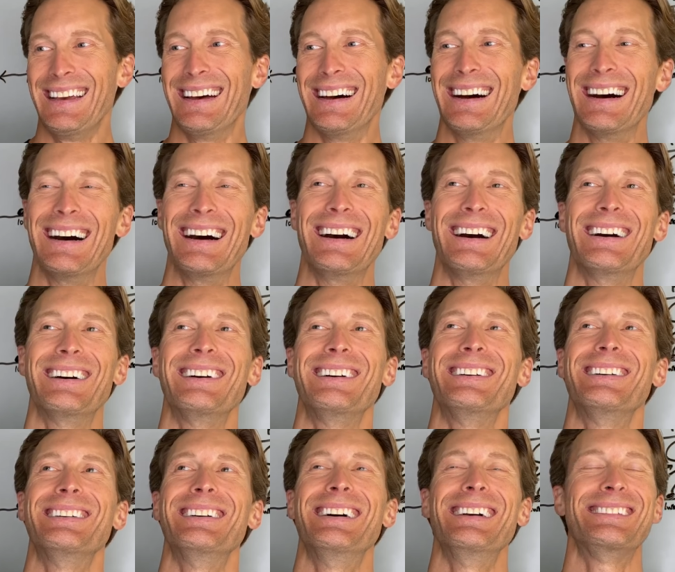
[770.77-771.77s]
uh,
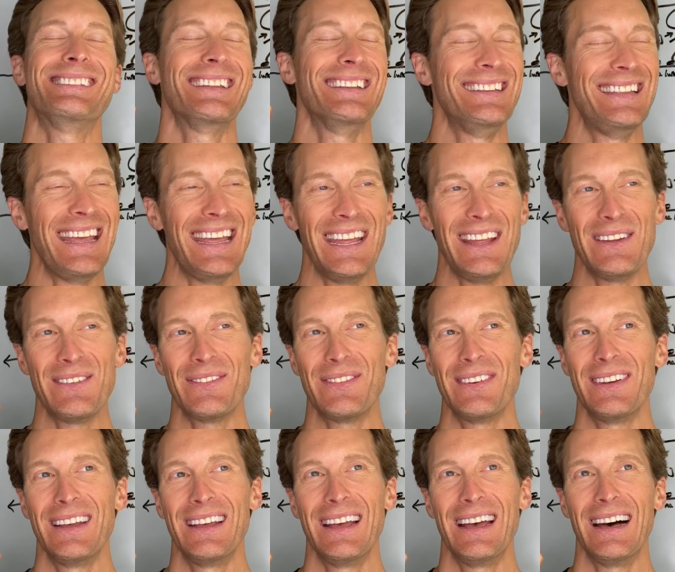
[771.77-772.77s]
I said, Dave,
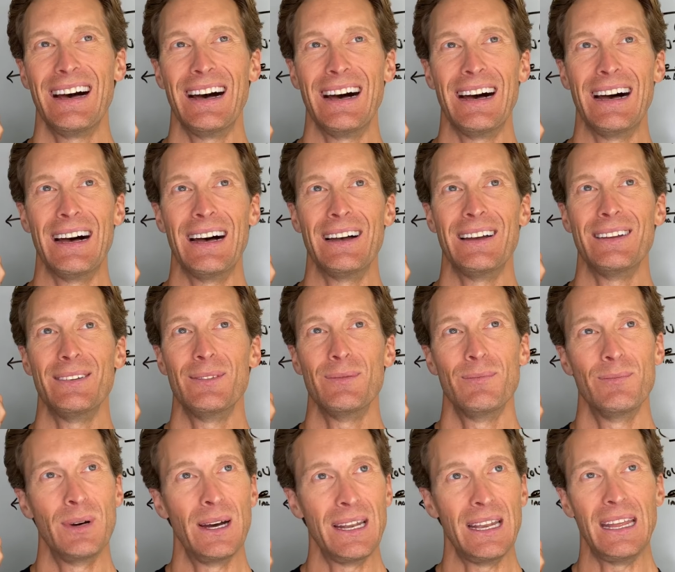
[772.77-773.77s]
uh,
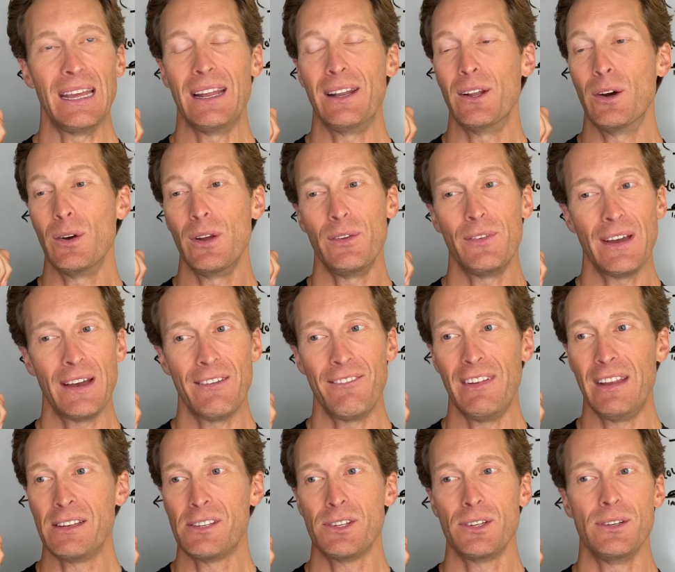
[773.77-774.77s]
buddy, I know you have
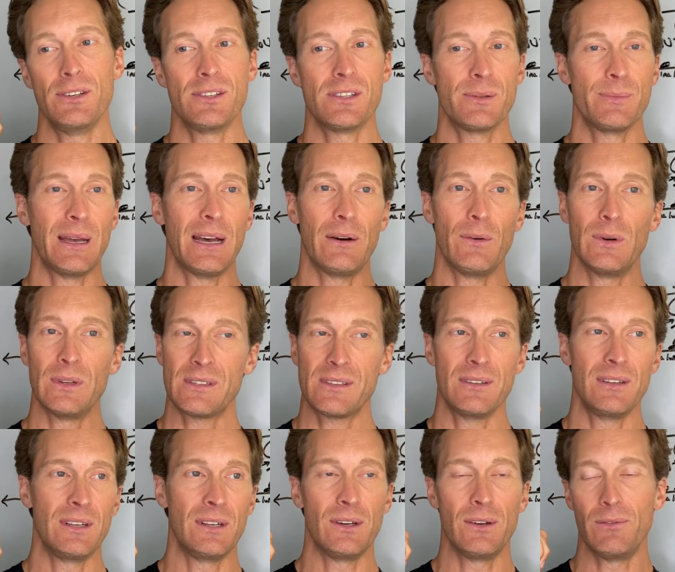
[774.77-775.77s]
issues about
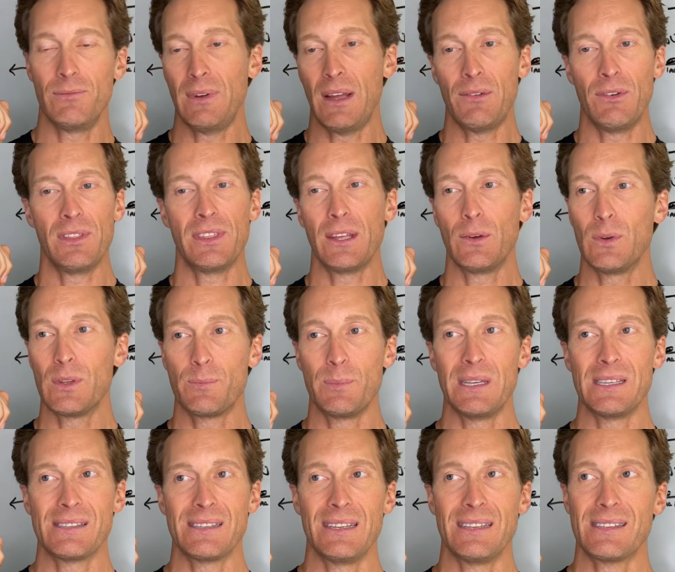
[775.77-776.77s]
what, you know, everything with
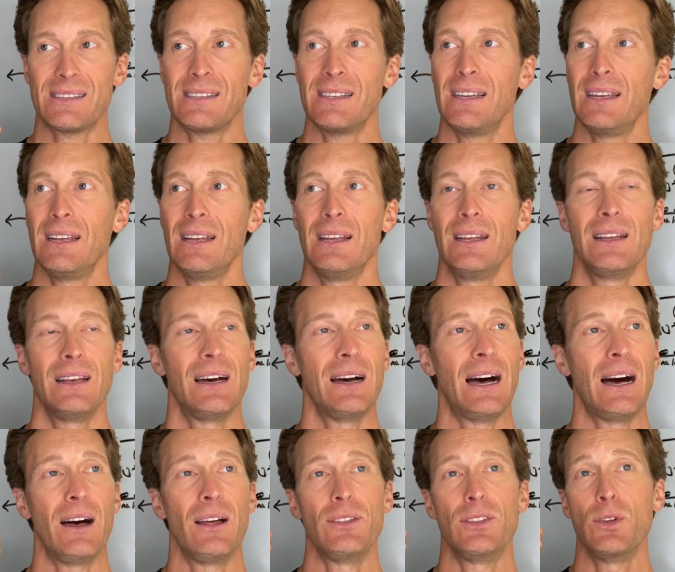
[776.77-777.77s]
business.
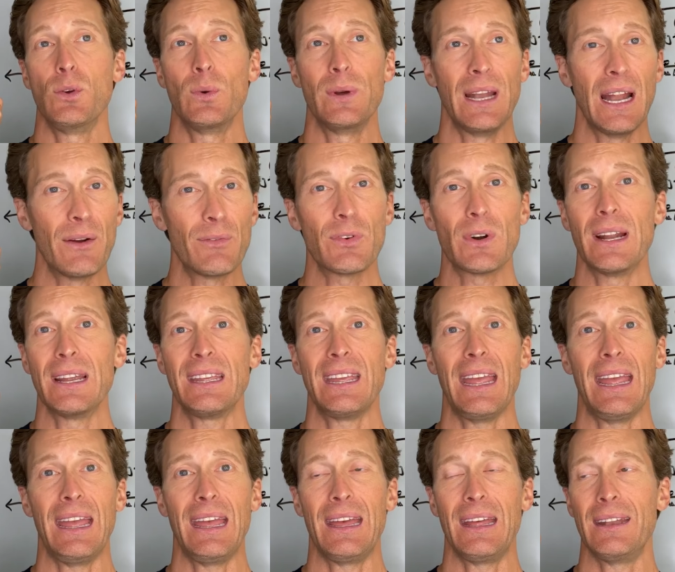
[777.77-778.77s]
I'll do whatever I
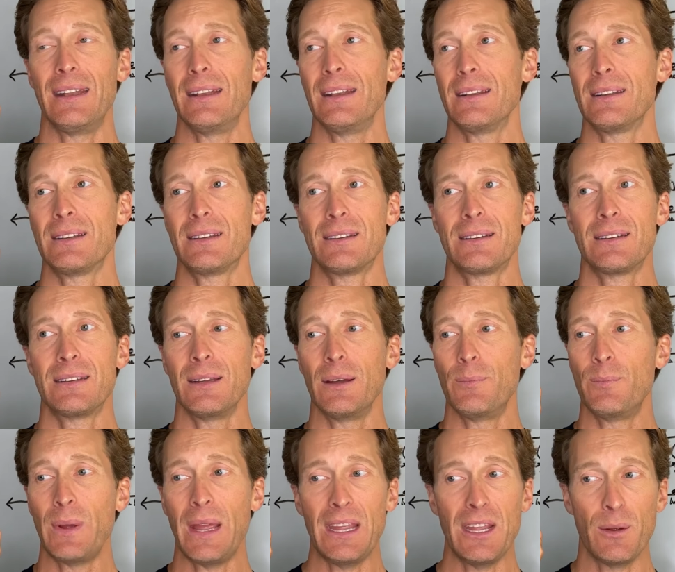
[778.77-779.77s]
can to
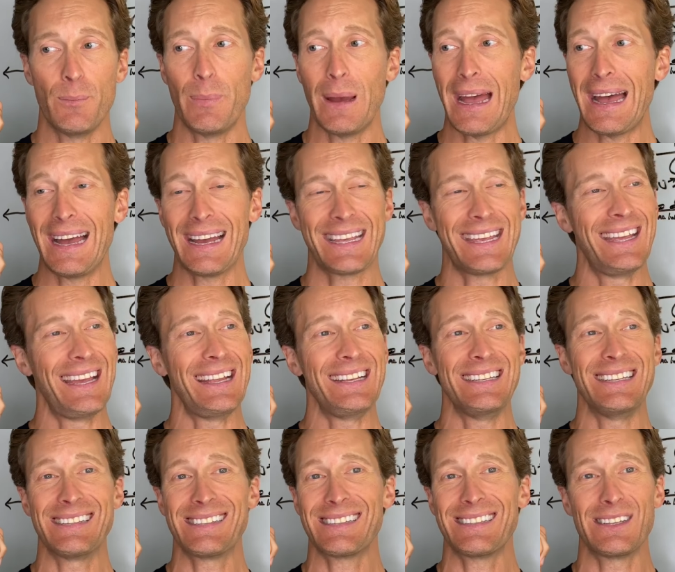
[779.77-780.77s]
pay you back. I
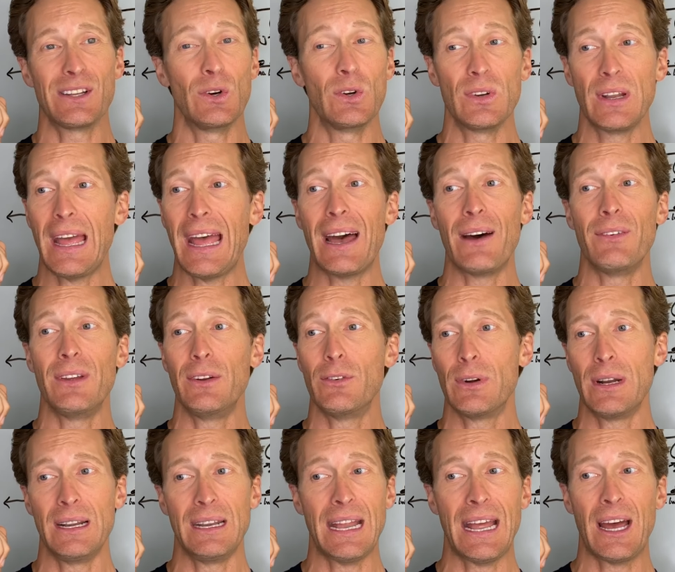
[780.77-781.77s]
just don't have it
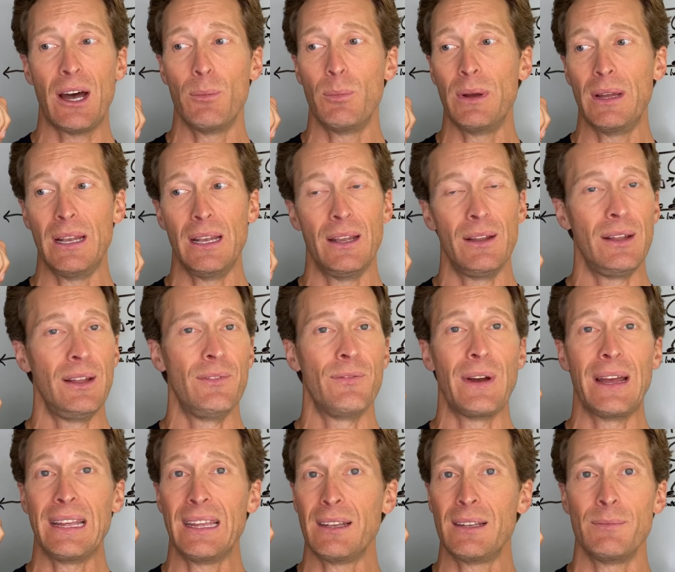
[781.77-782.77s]
right now, but if
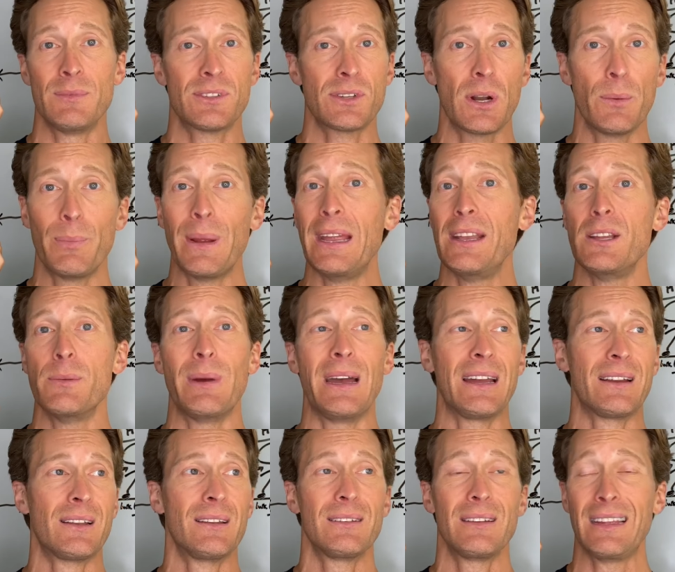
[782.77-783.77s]
I can start paying you back